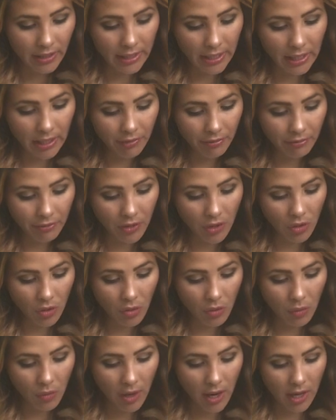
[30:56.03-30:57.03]
If
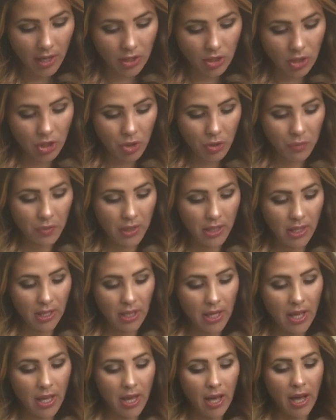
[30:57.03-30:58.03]
you are
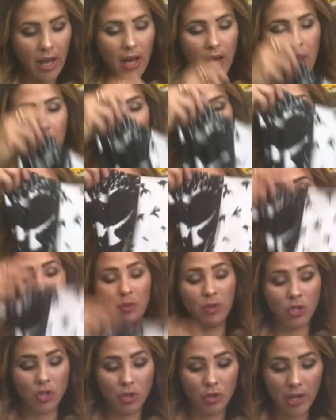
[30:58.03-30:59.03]
doing,
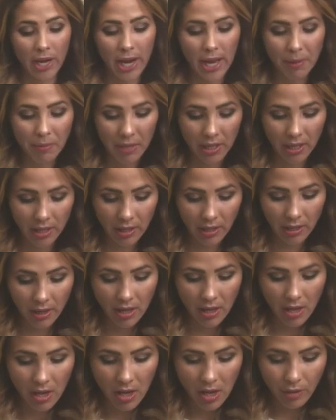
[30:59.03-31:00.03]
when you're hemming,
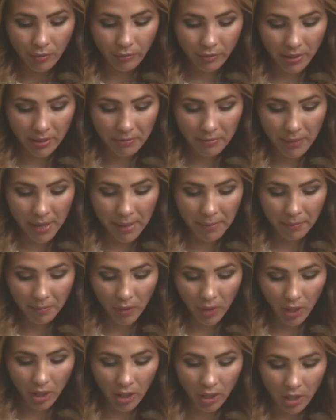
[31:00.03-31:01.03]

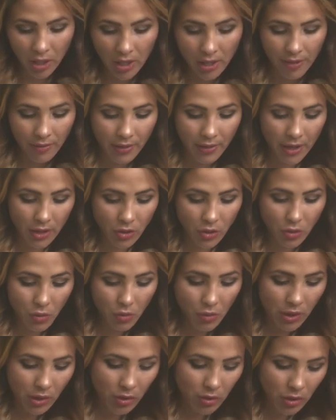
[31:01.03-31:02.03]
remember that you
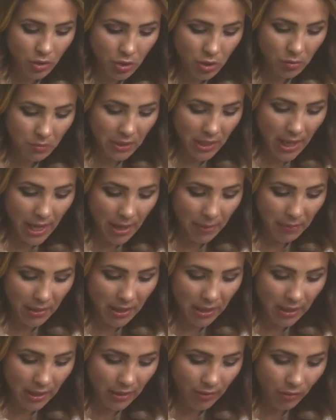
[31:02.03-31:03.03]
are going to be
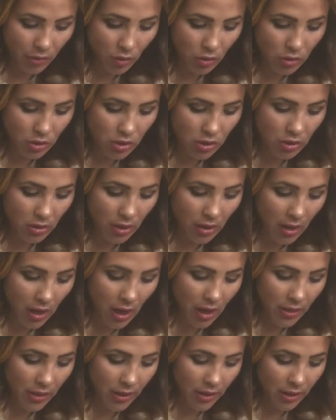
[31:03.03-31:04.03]
hemming those
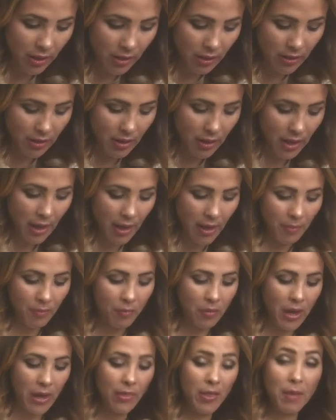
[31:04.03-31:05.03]
other,
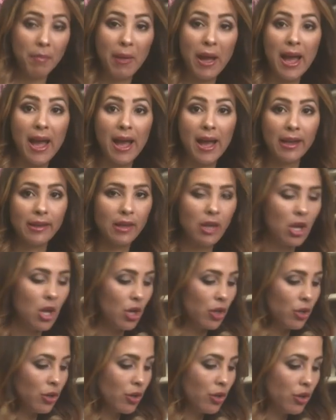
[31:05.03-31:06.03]
in the back,
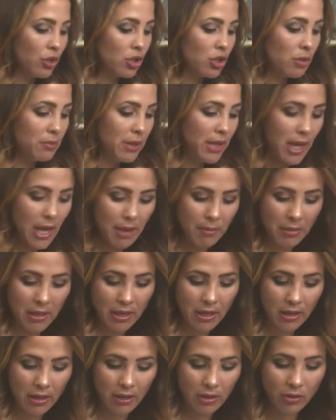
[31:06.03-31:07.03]
you're going to be
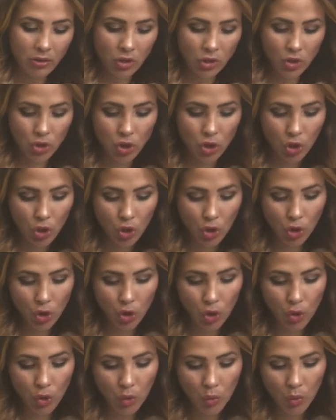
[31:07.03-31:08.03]
hemming the
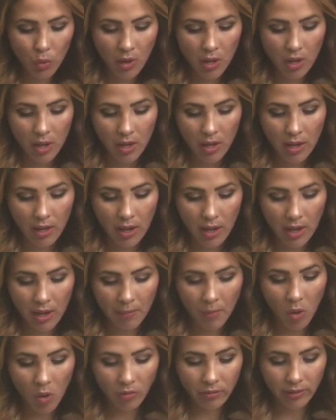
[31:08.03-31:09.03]
two
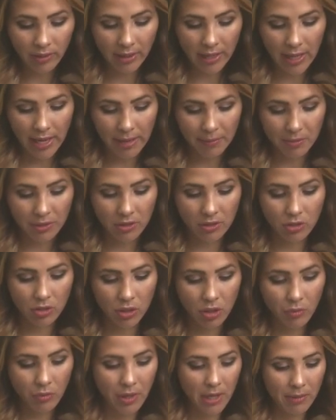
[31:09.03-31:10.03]
overlaps. So
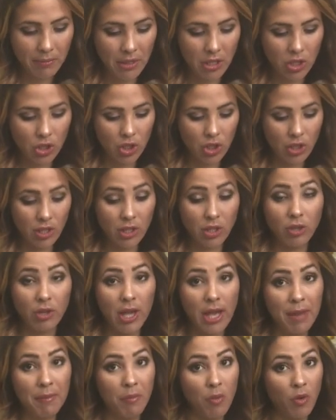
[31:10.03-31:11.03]
you want to make sure that you
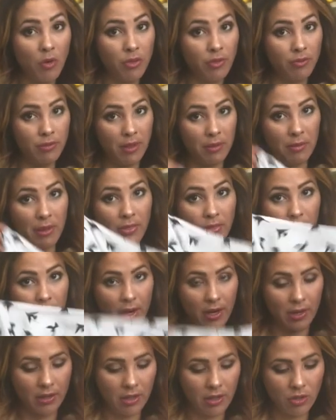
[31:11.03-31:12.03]
hem both of them in there.